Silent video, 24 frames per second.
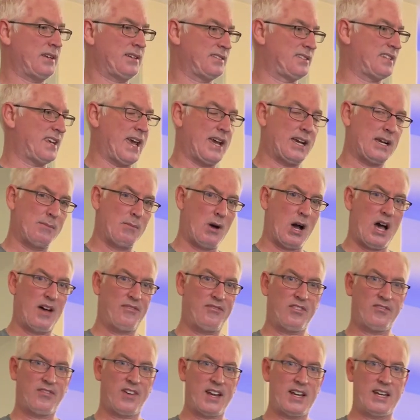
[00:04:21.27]
take them off
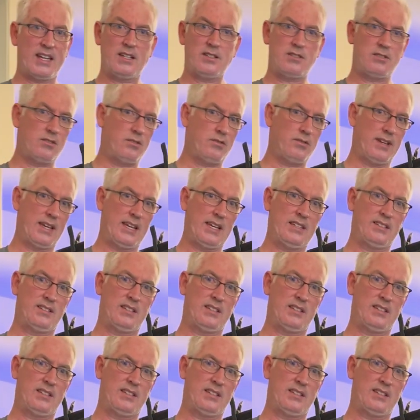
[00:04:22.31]
if I need to, easy to